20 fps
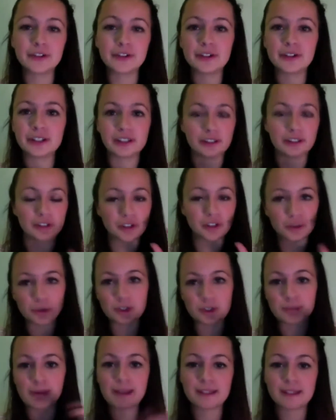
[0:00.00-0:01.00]
and in a short
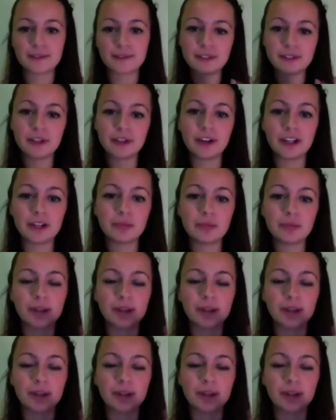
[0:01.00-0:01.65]
space of time,